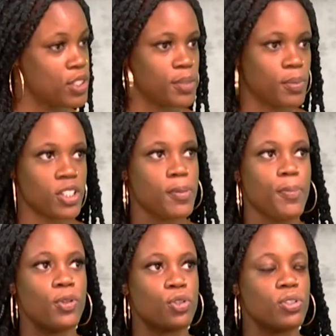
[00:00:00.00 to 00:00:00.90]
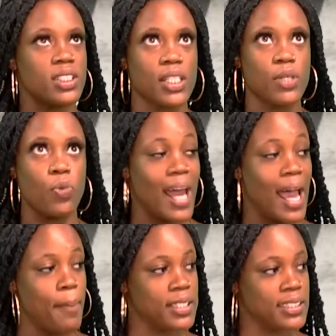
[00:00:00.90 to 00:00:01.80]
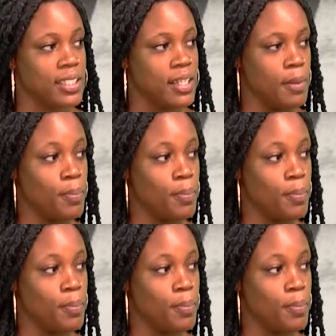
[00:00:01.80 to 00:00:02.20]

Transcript: because people don't see what happens